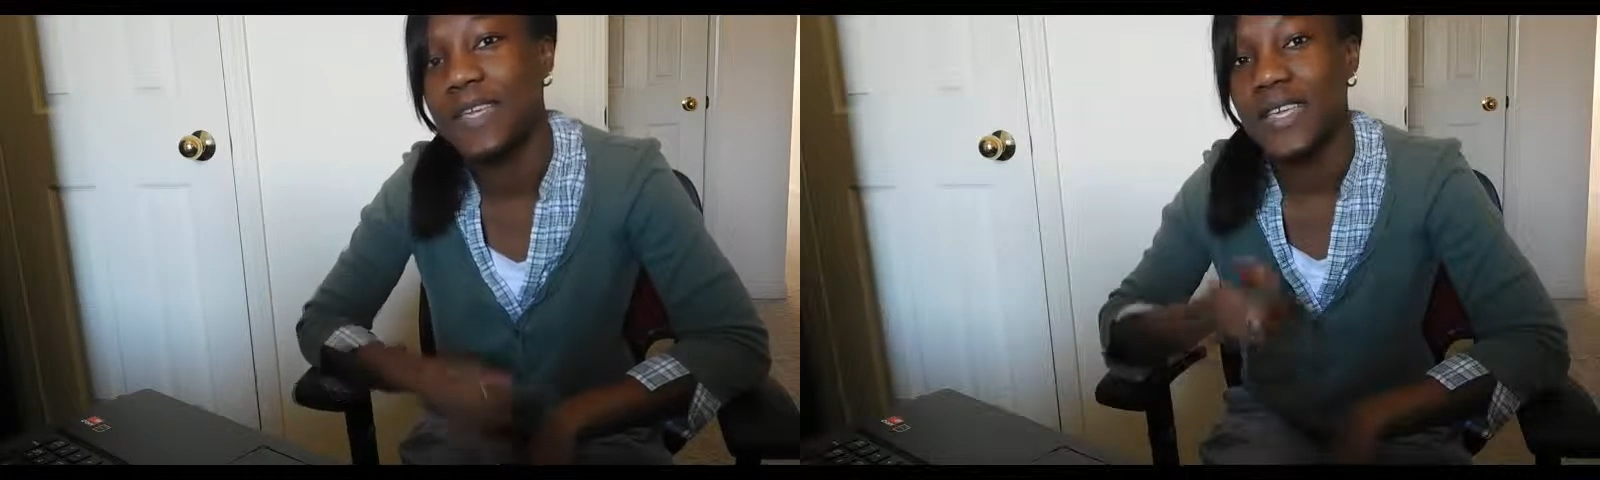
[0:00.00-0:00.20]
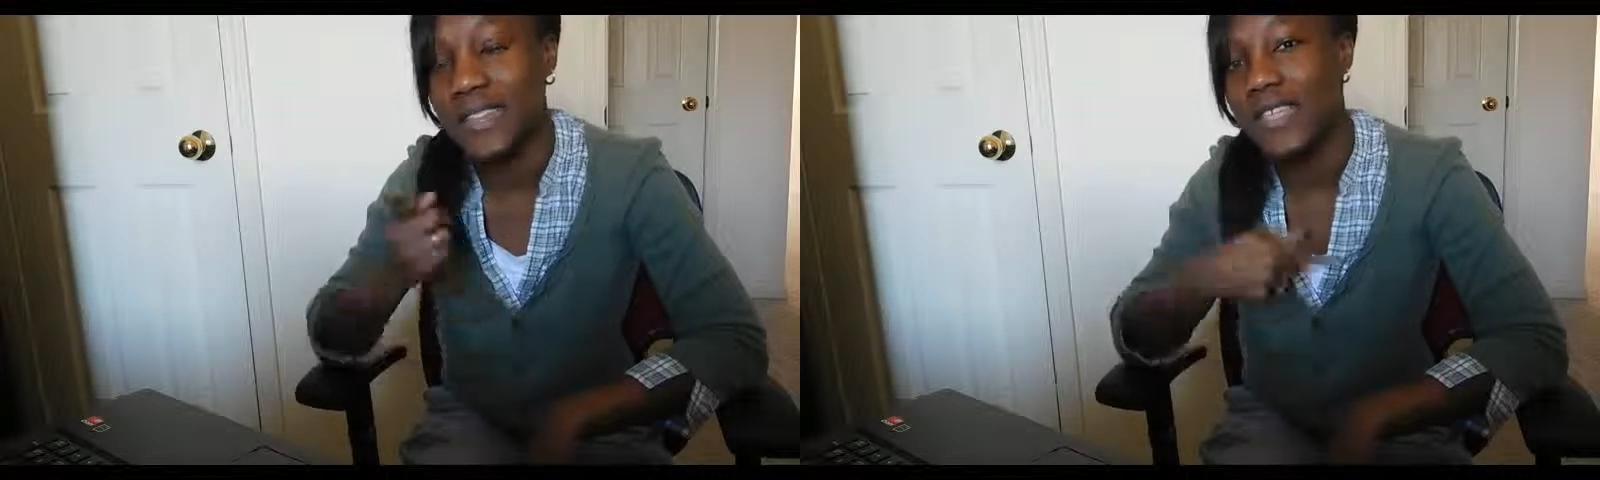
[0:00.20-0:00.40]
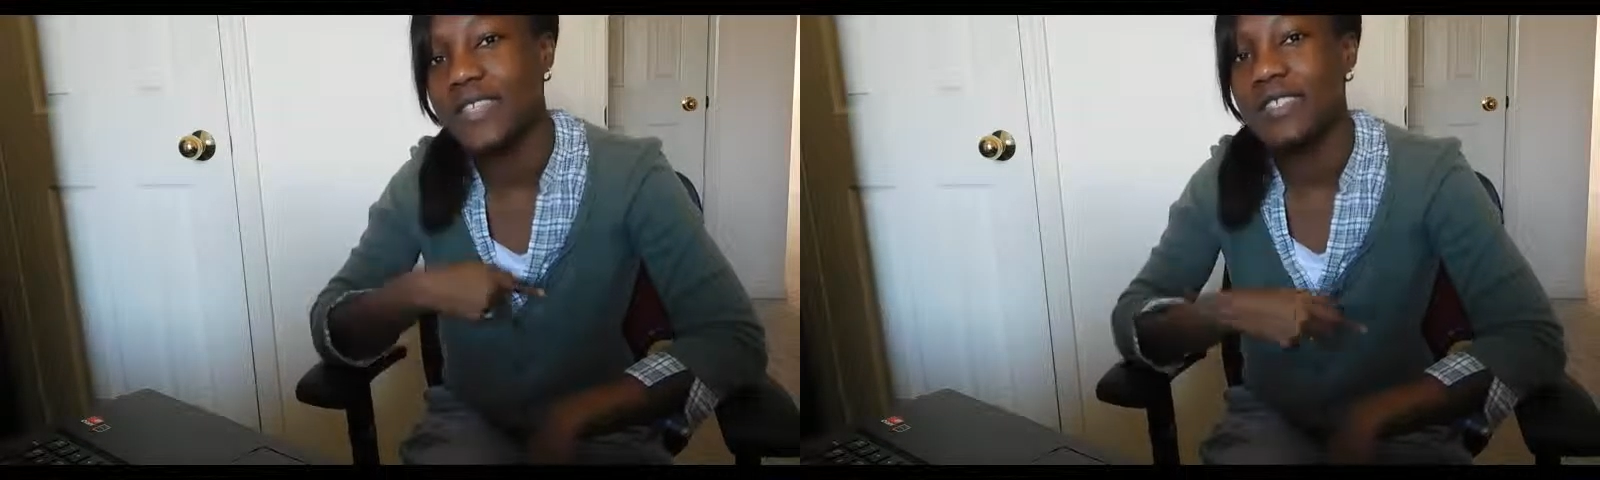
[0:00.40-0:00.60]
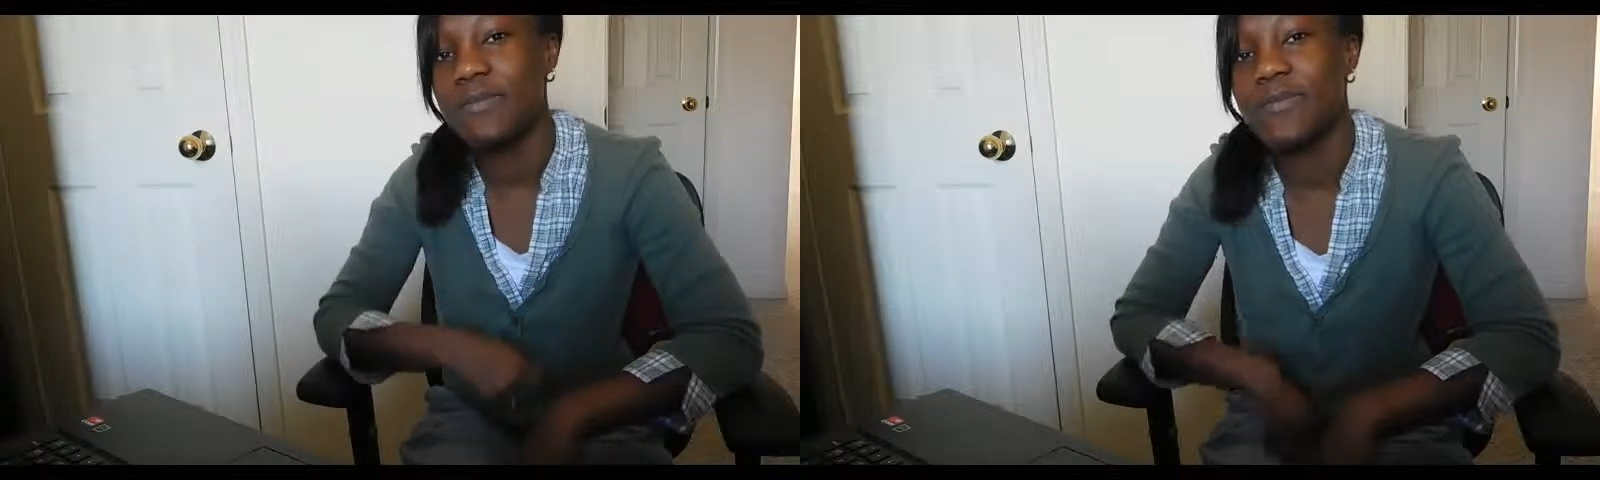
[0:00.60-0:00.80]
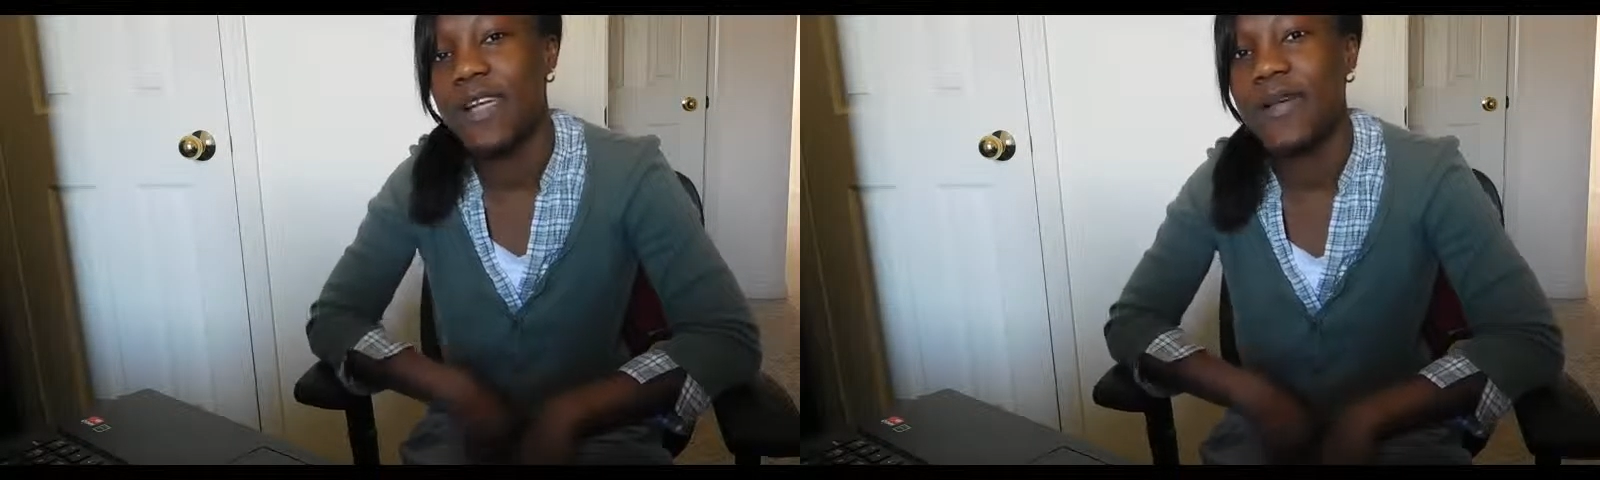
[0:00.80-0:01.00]
Hit that
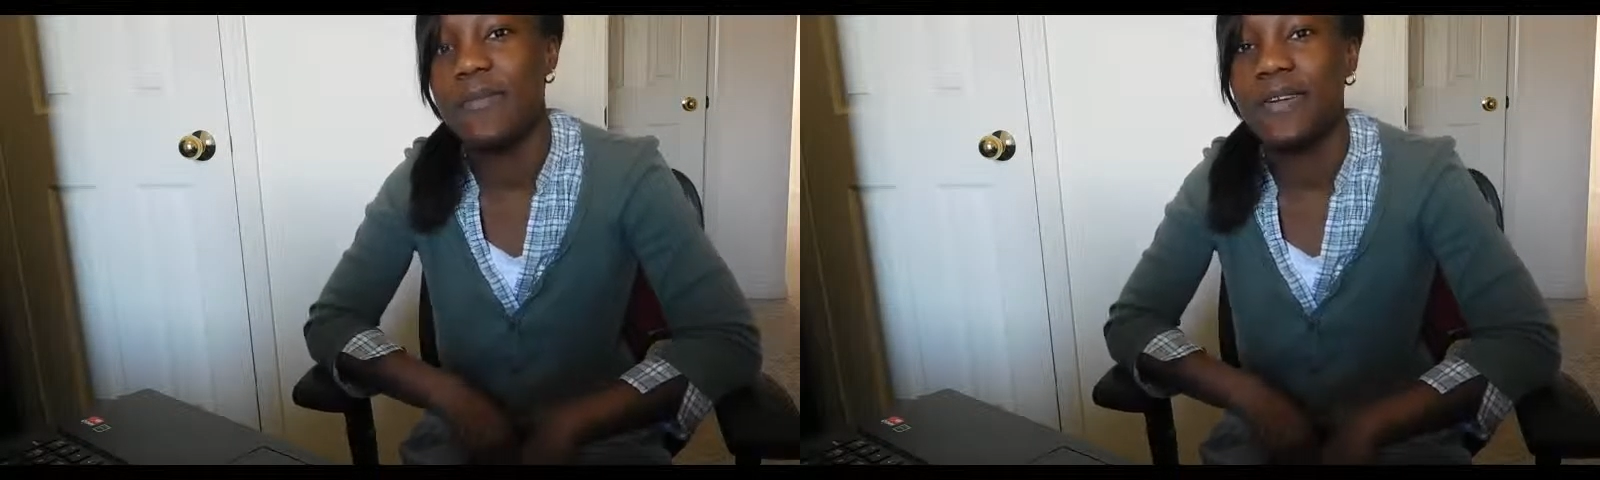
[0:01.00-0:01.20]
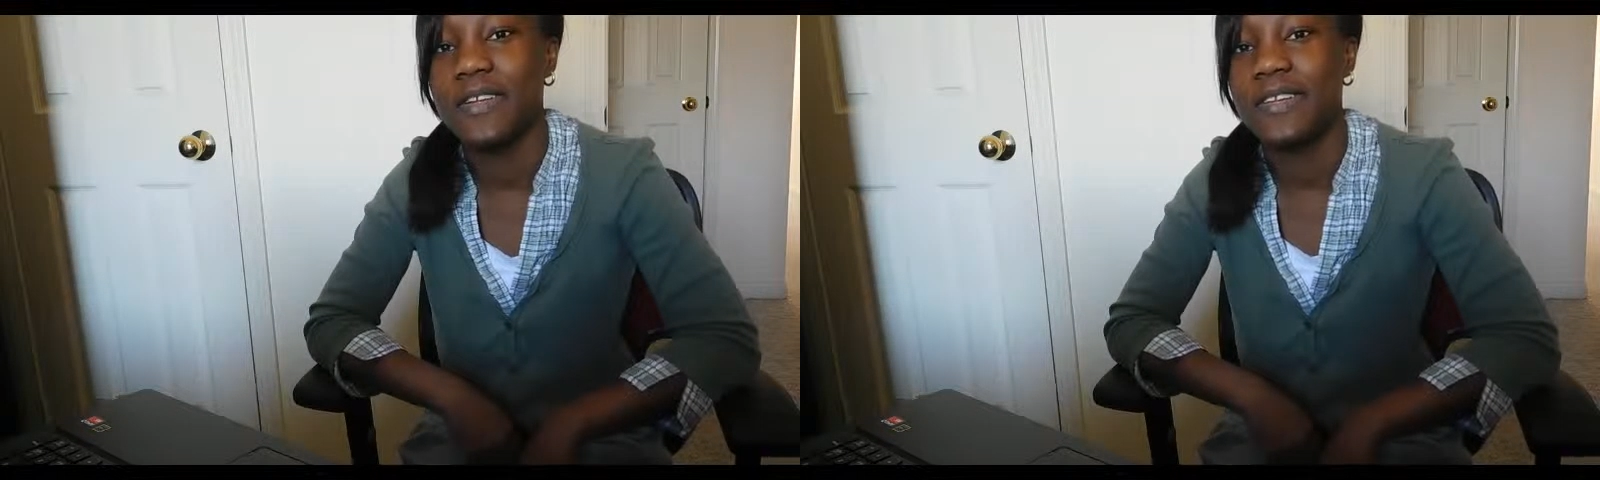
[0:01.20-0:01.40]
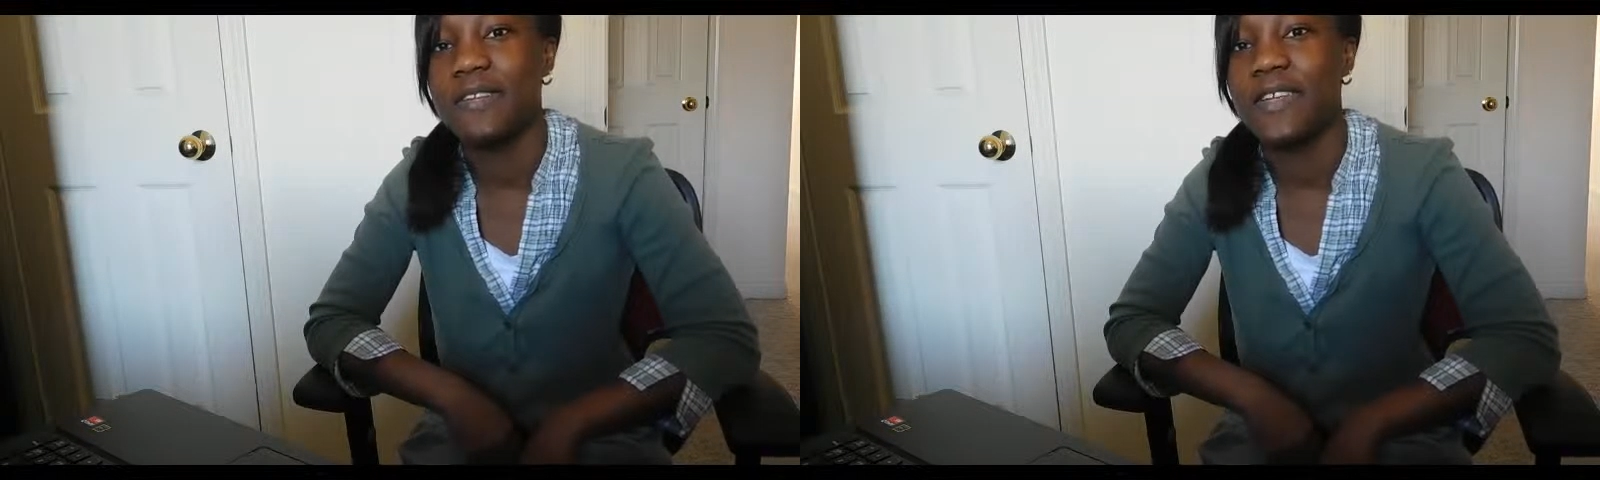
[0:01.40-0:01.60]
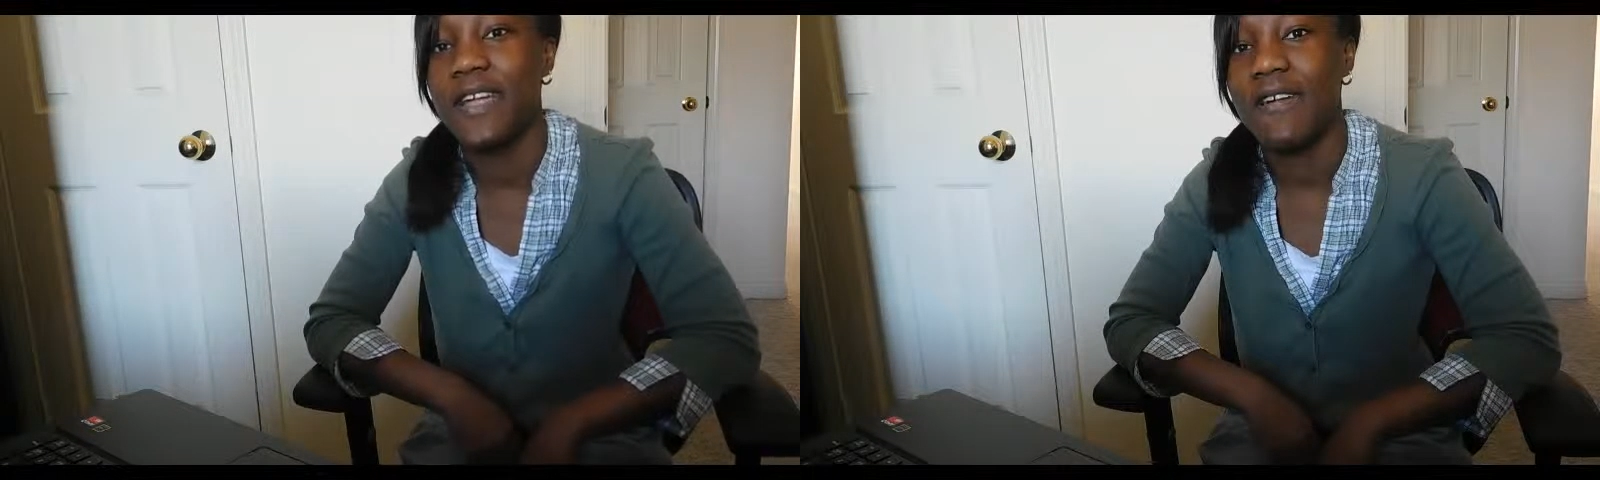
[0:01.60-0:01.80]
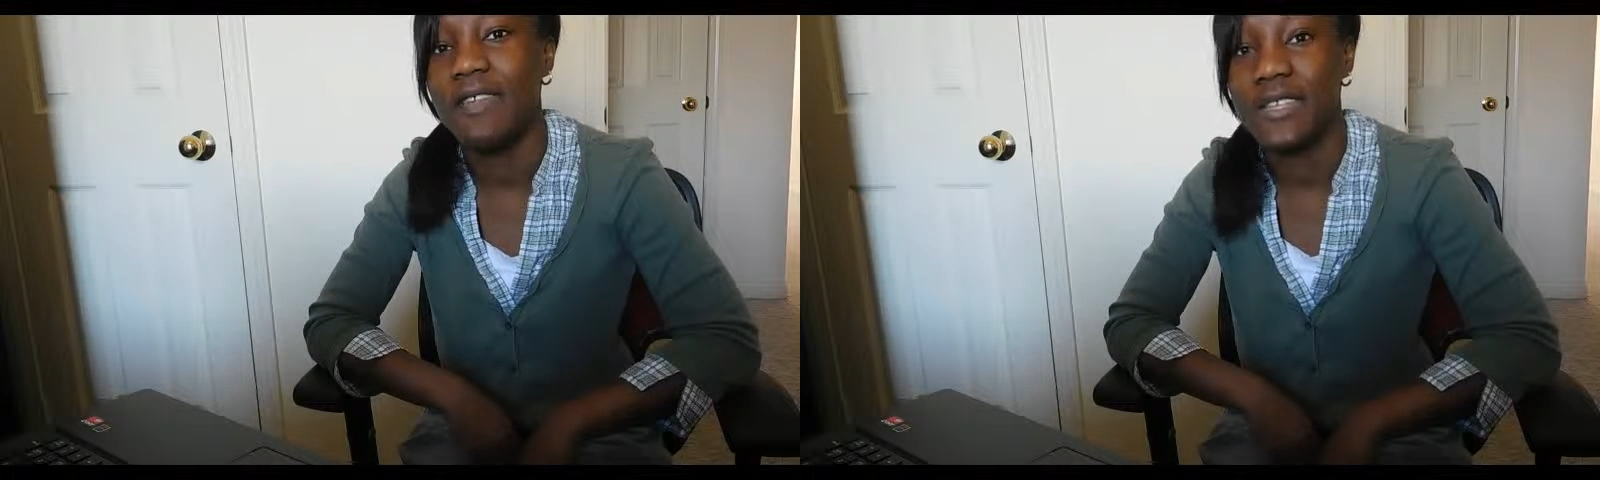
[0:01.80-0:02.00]
subscribe button if you
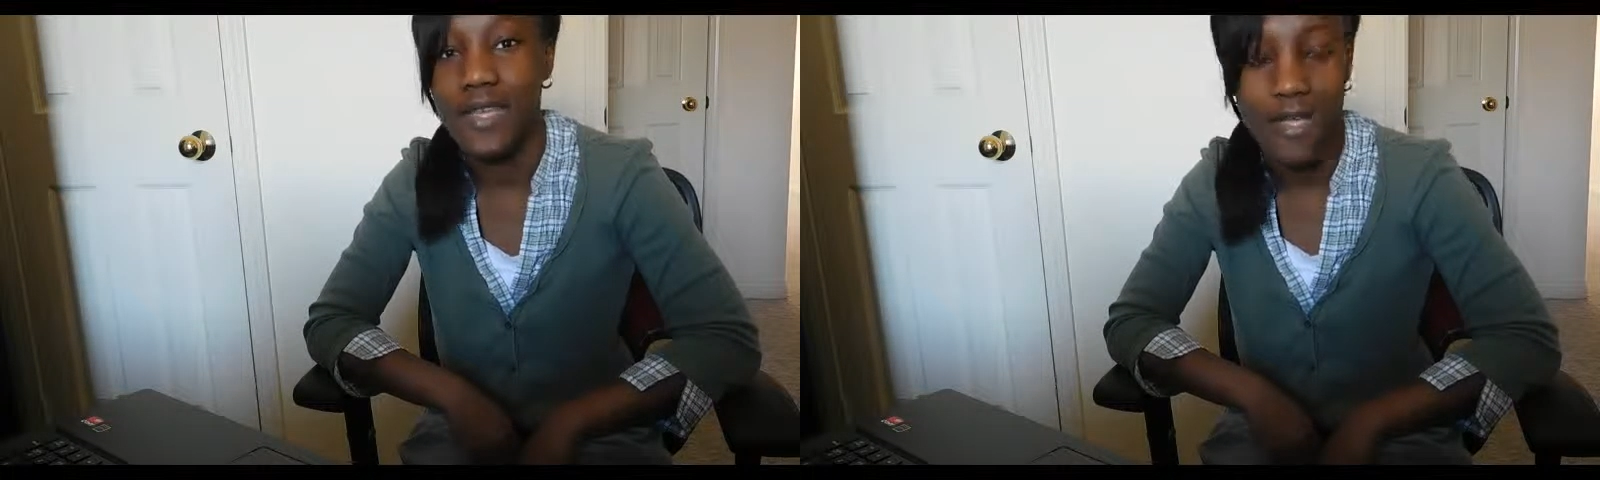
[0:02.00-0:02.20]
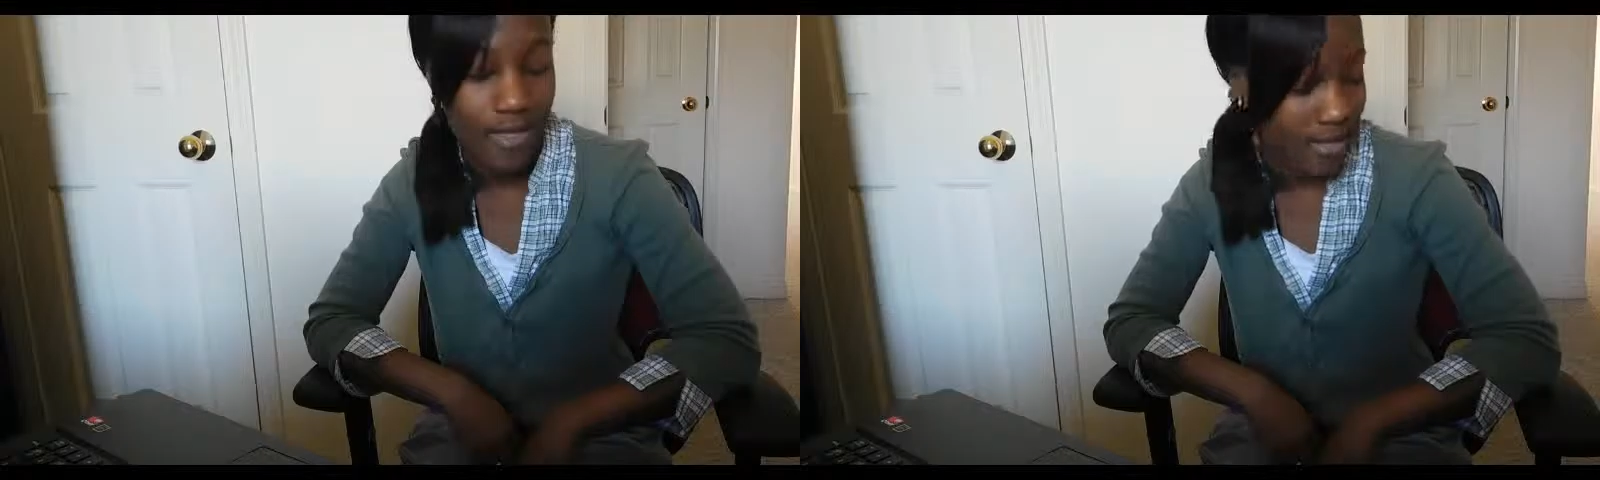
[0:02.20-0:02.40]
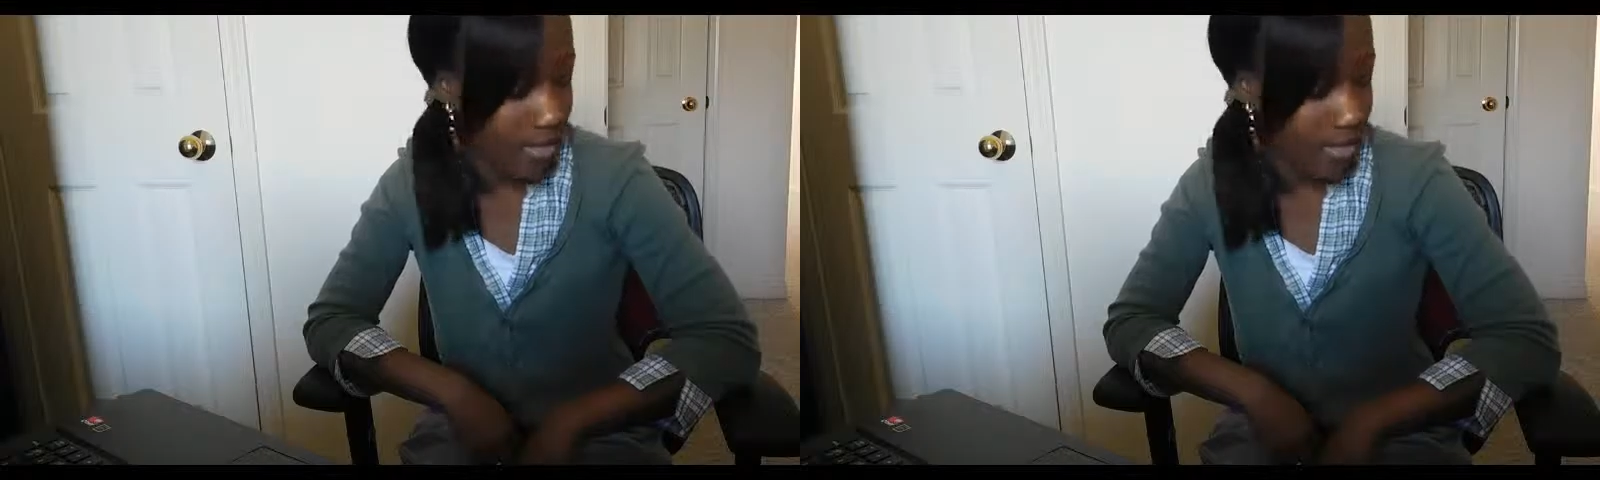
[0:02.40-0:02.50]
haven't yet.